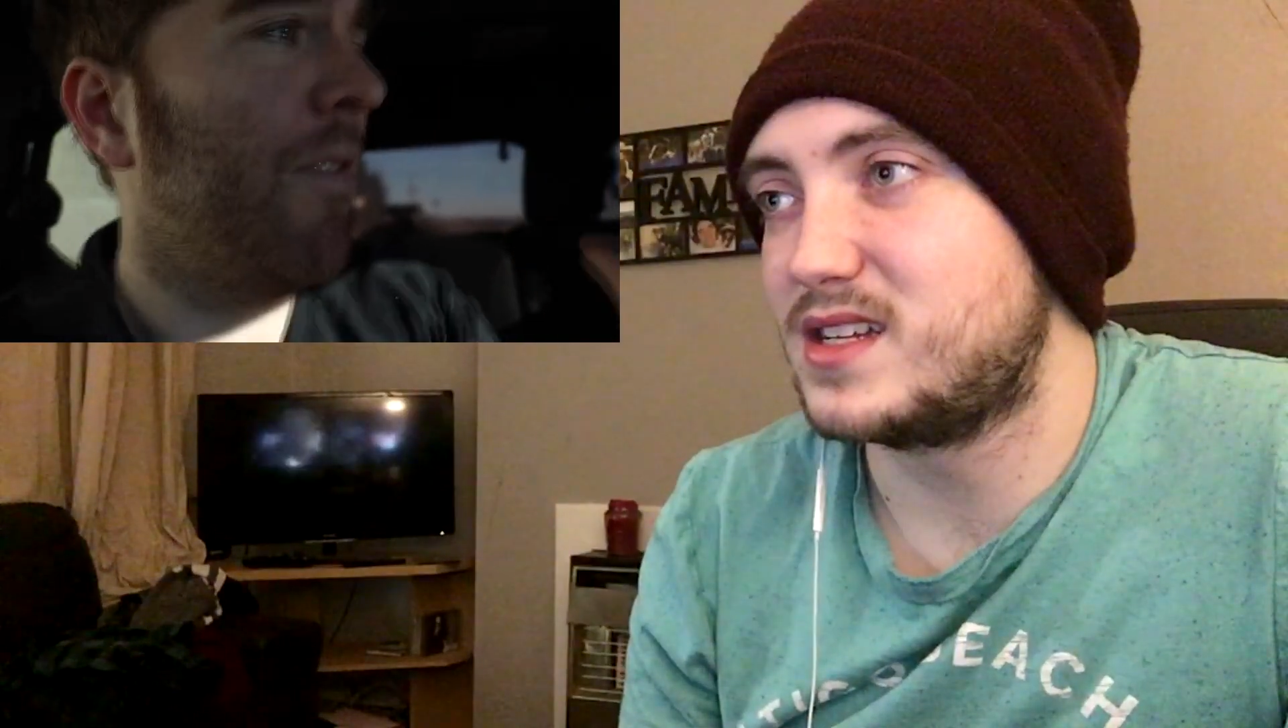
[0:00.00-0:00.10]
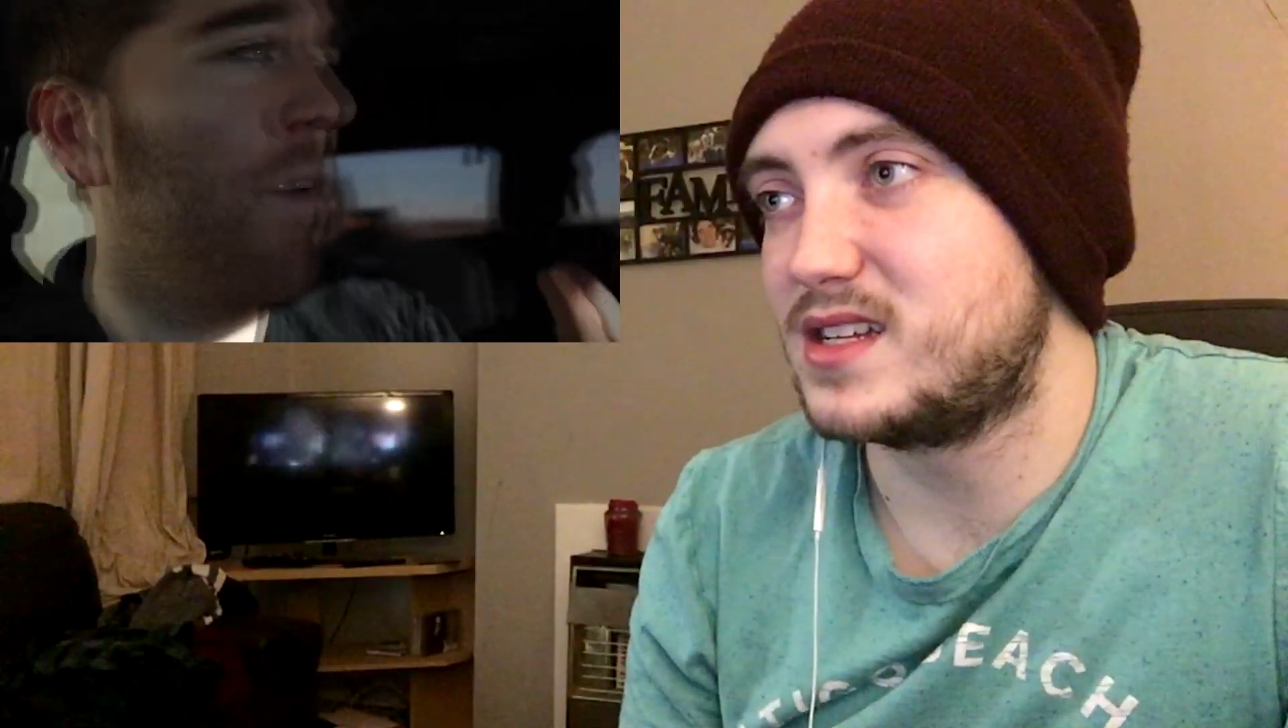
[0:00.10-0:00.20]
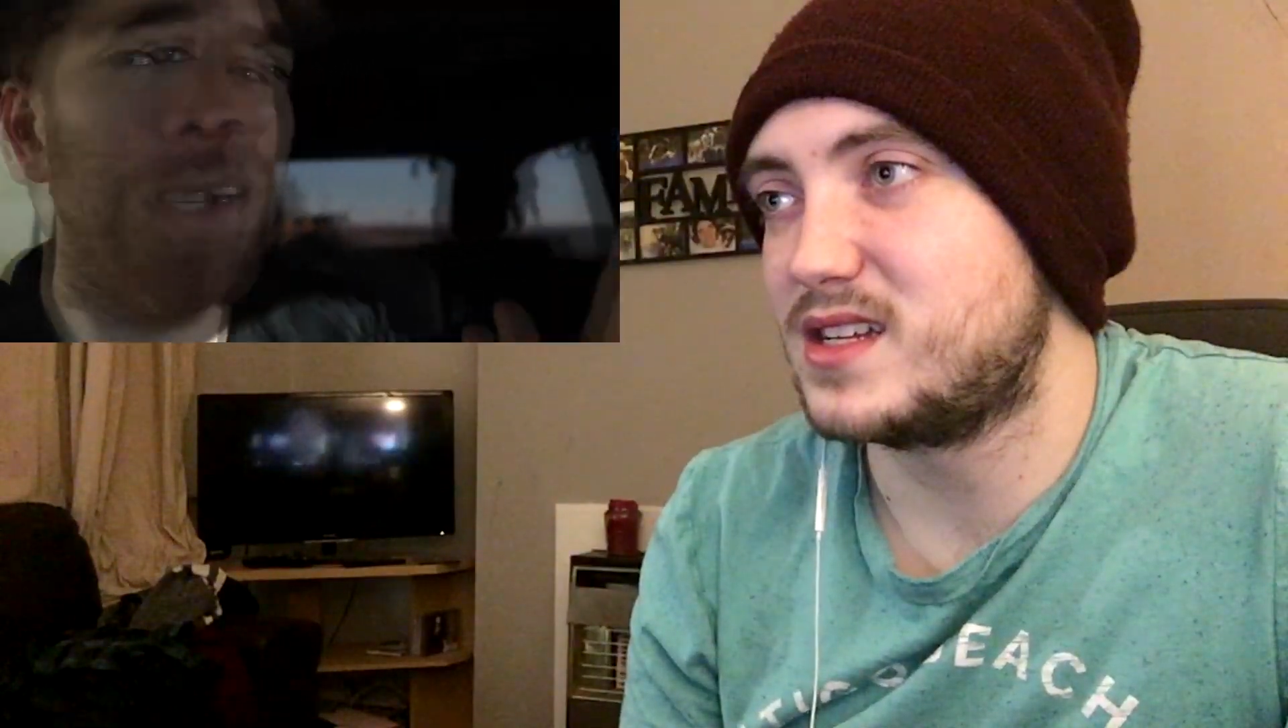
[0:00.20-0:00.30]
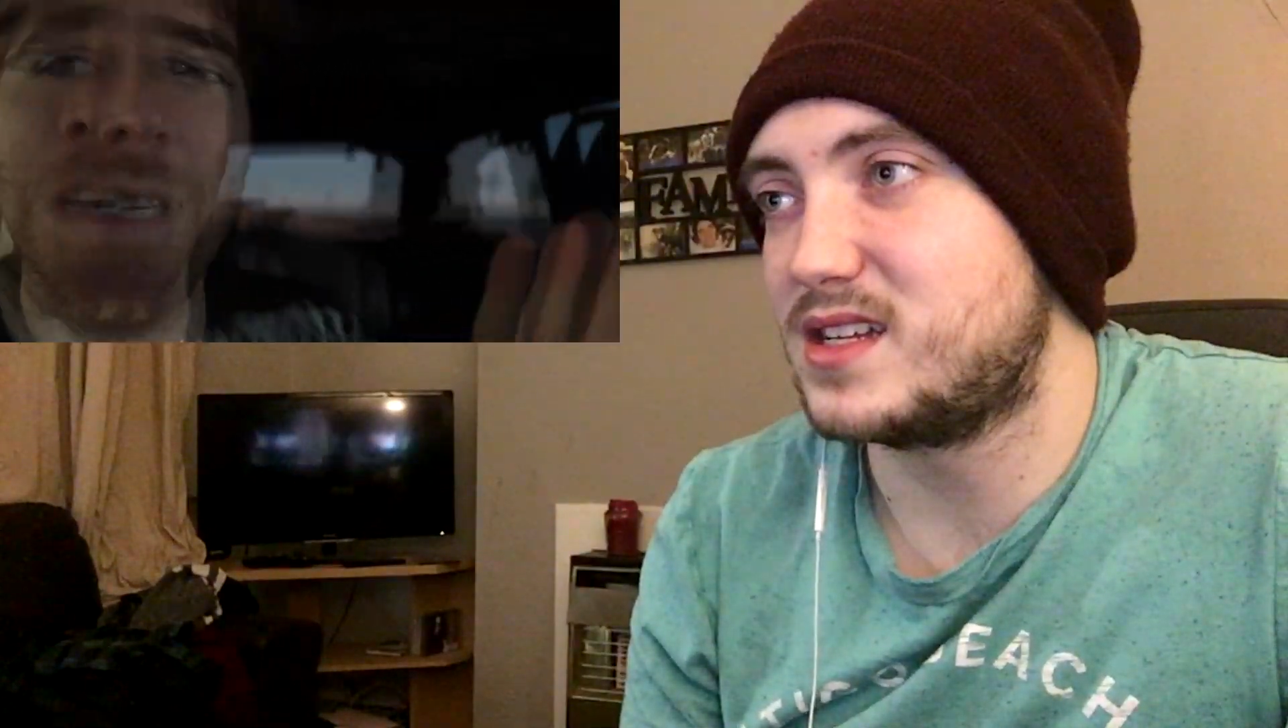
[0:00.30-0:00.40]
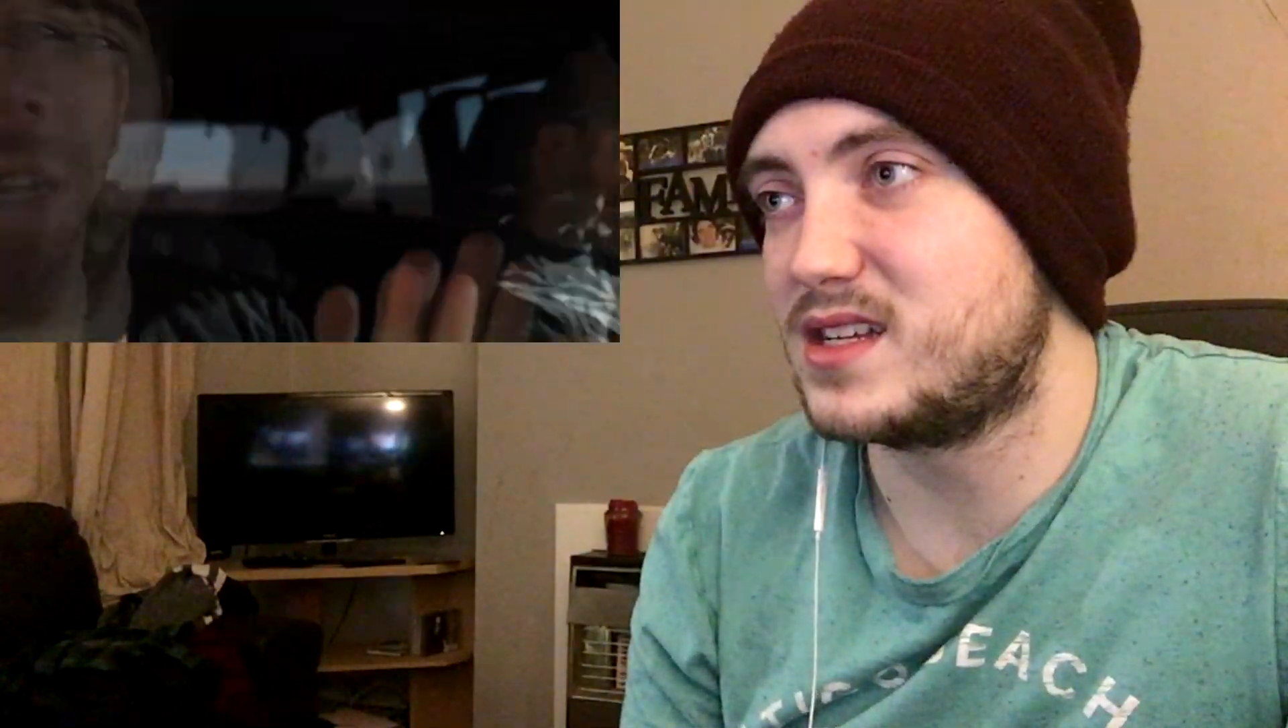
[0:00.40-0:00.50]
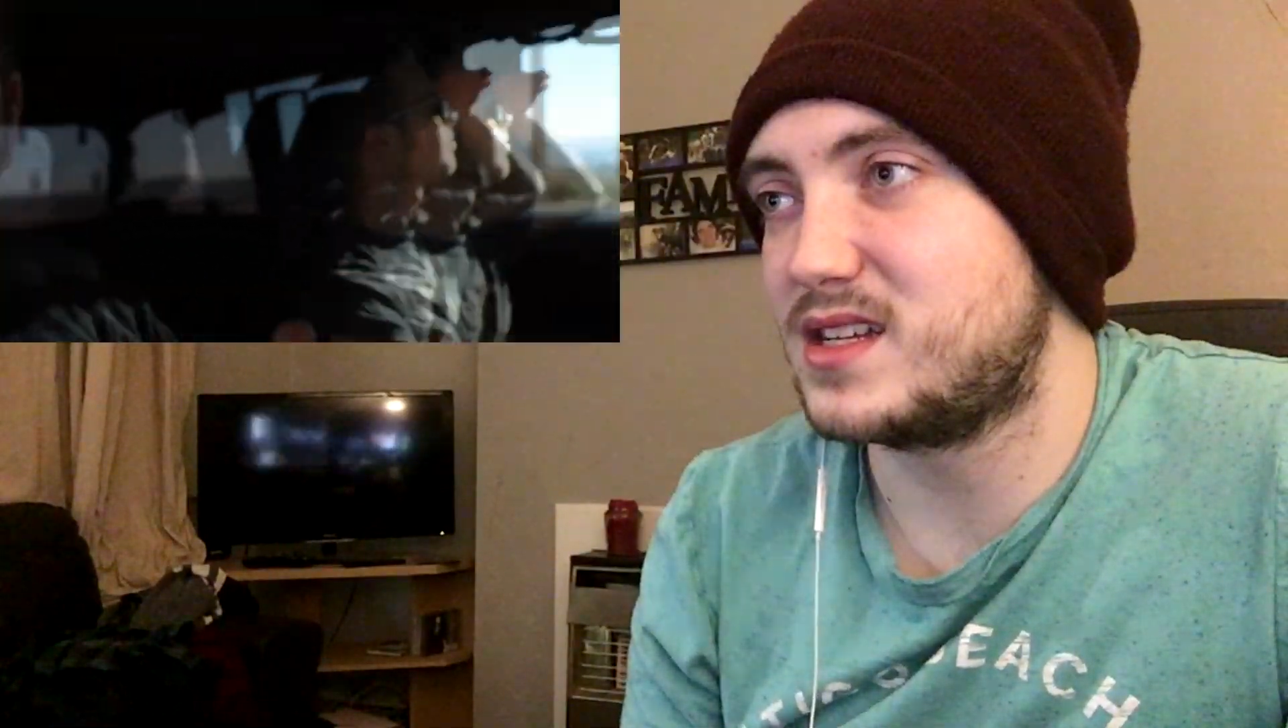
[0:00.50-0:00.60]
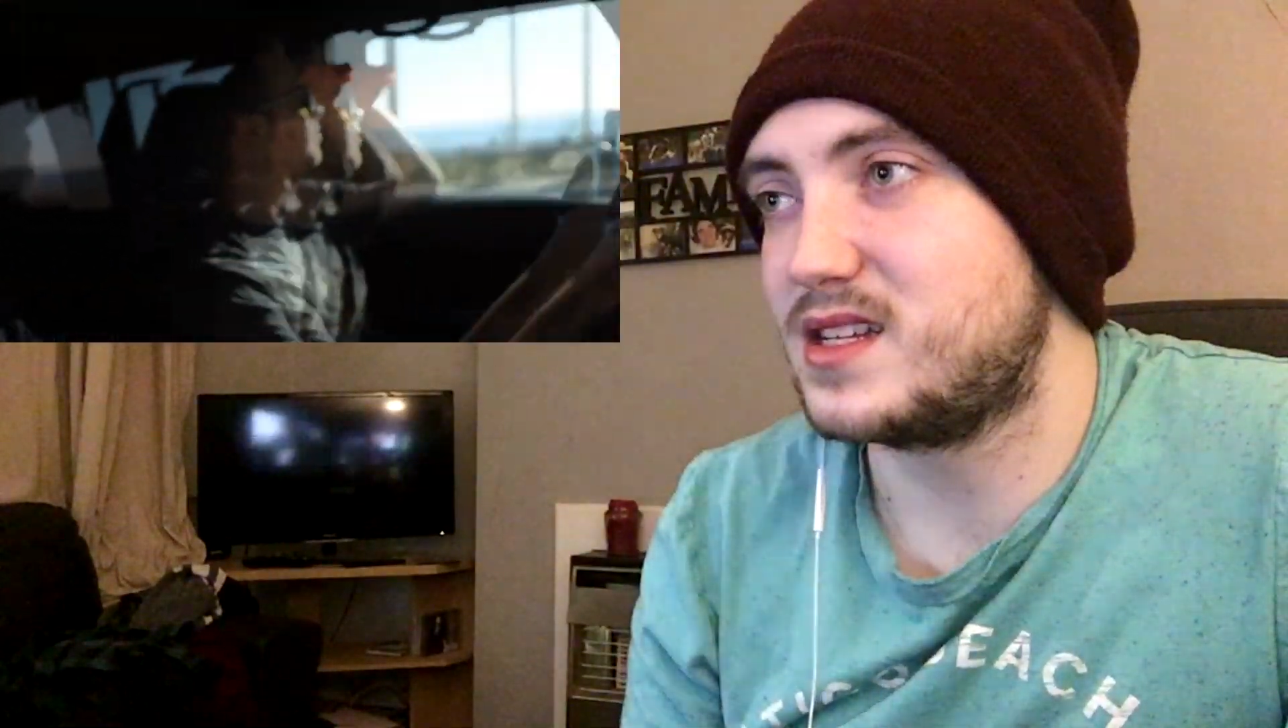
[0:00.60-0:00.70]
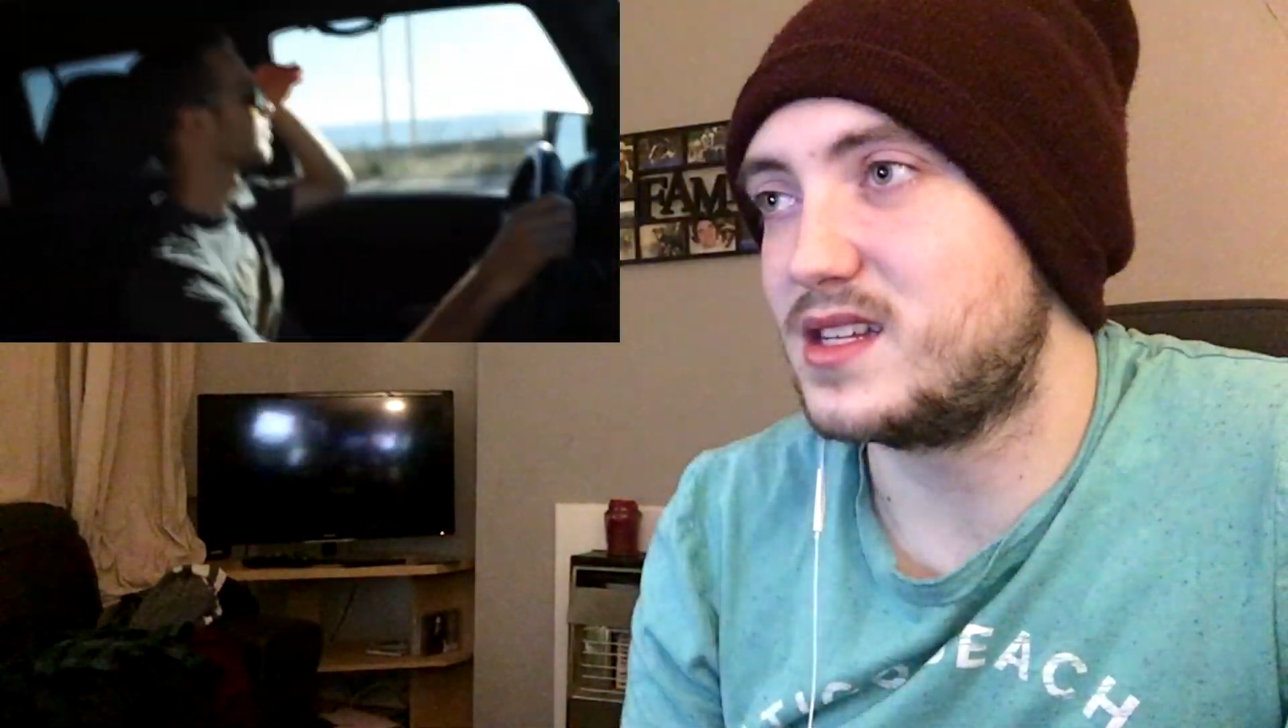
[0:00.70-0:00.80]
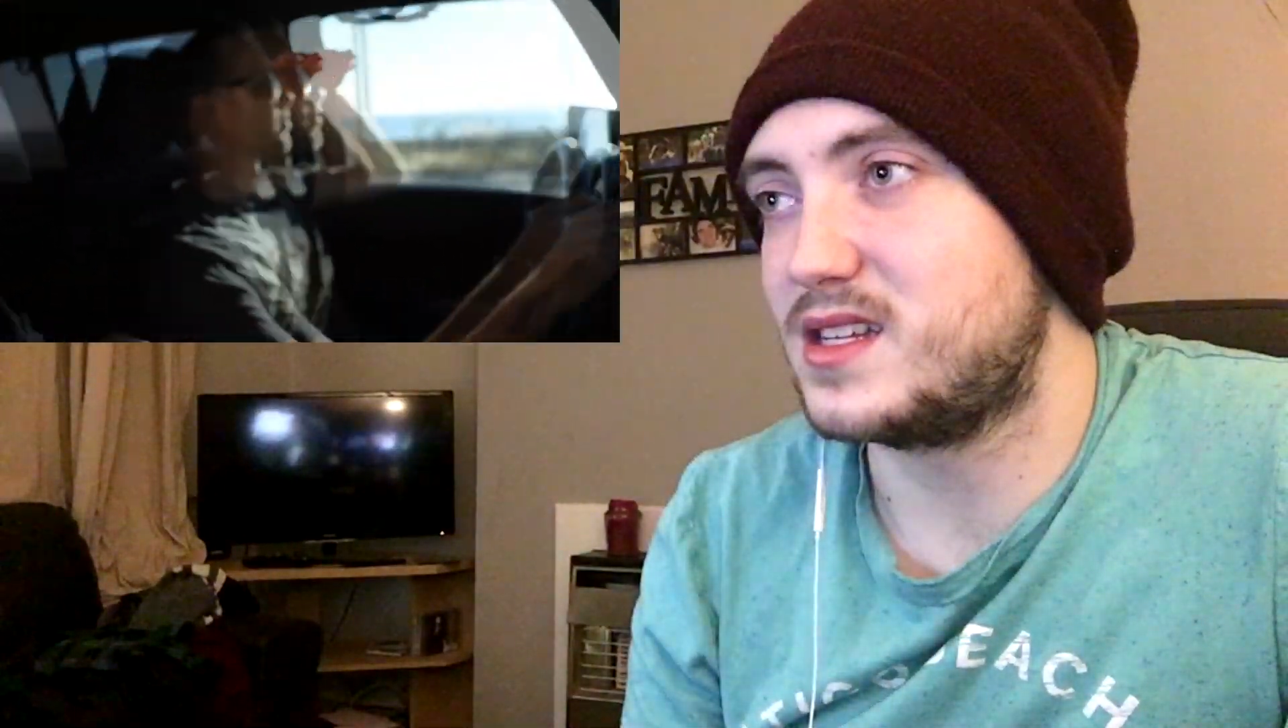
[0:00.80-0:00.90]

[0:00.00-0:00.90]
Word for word: can't focus on it